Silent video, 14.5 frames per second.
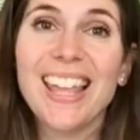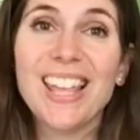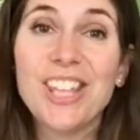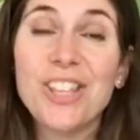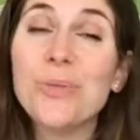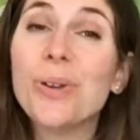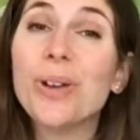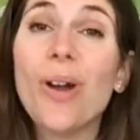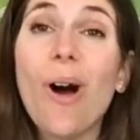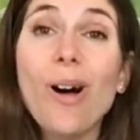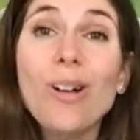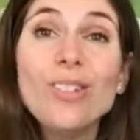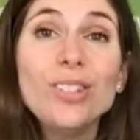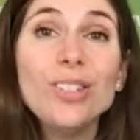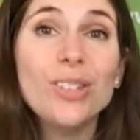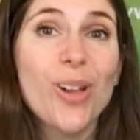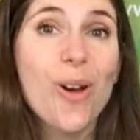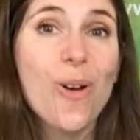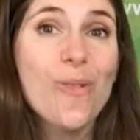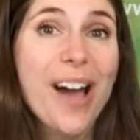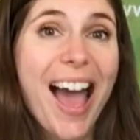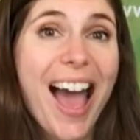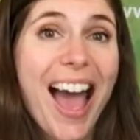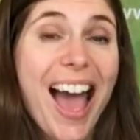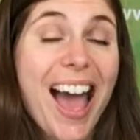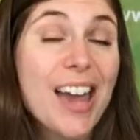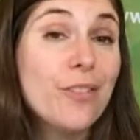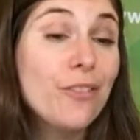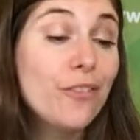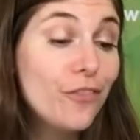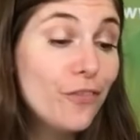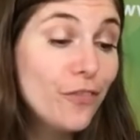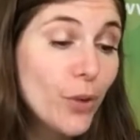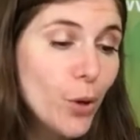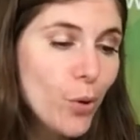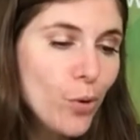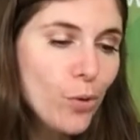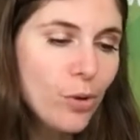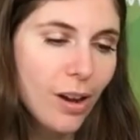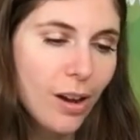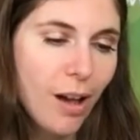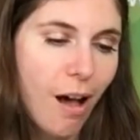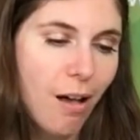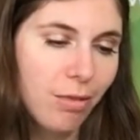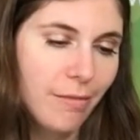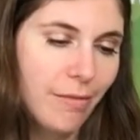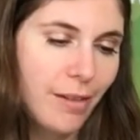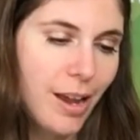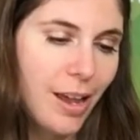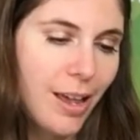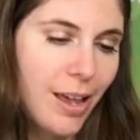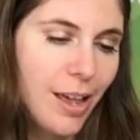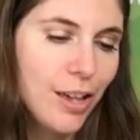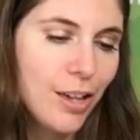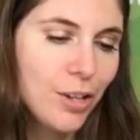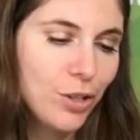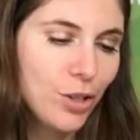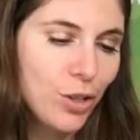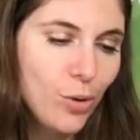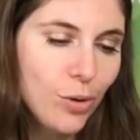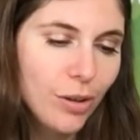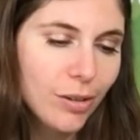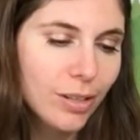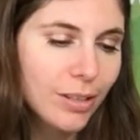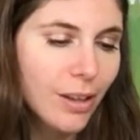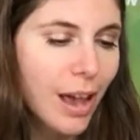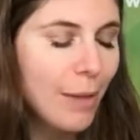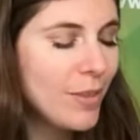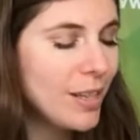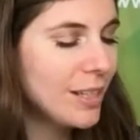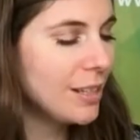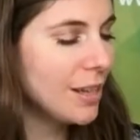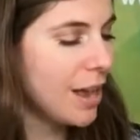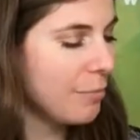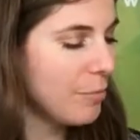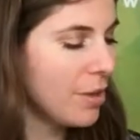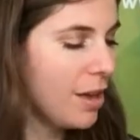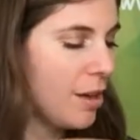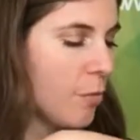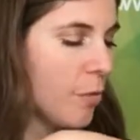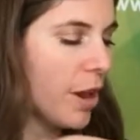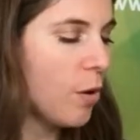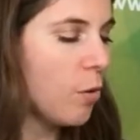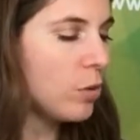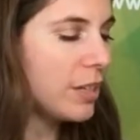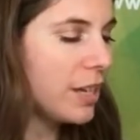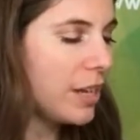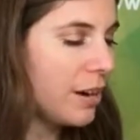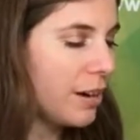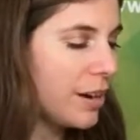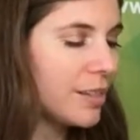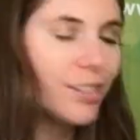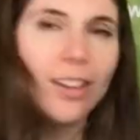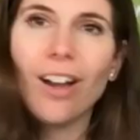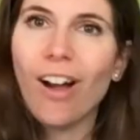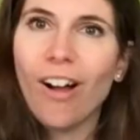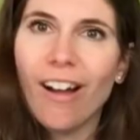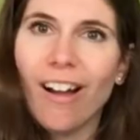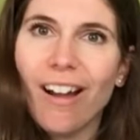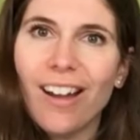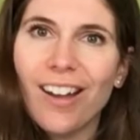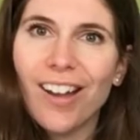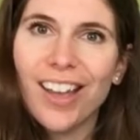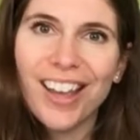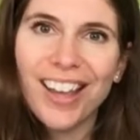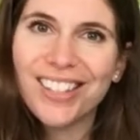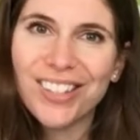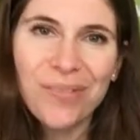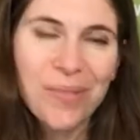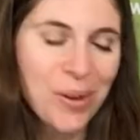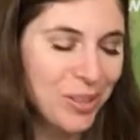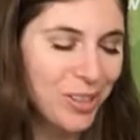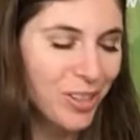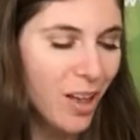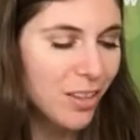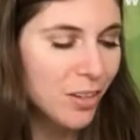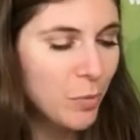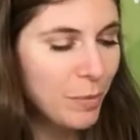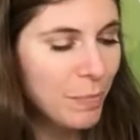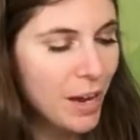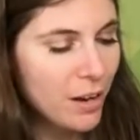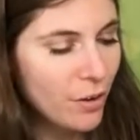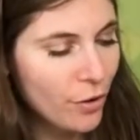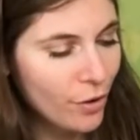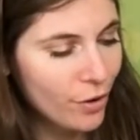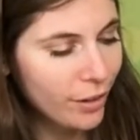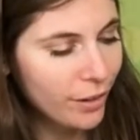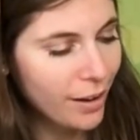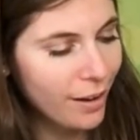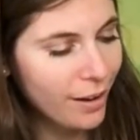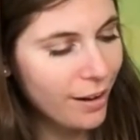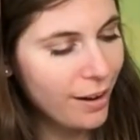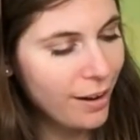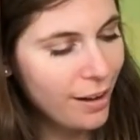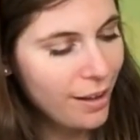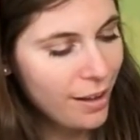You can also add food coloring to your slime. This slime, when I hold it here, it's almost solid. We made it earlier.